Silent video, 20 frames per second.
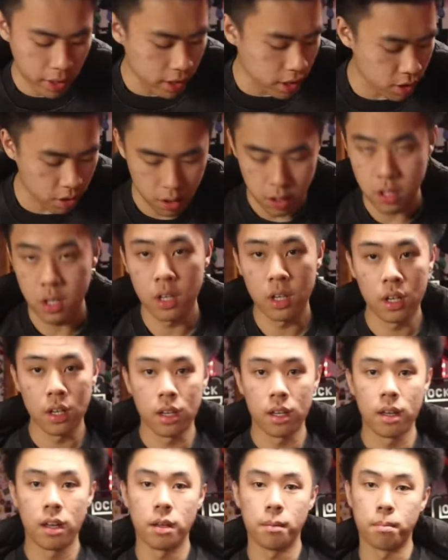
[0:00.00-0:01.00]
right here,
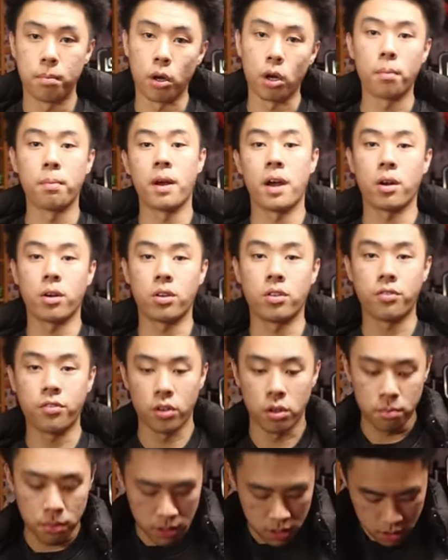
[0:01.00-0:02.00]
Burberry, you
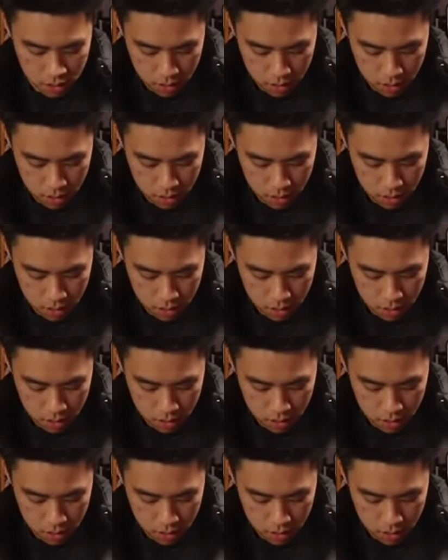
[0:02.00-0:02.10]
feel me?